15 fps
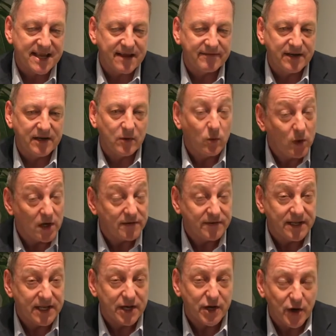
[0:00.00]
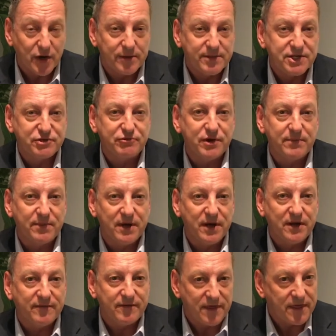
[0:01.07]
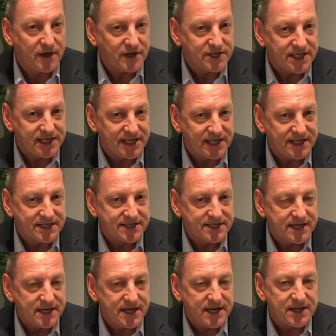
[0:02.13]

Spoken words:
having worked for the Economist Group for 13 years,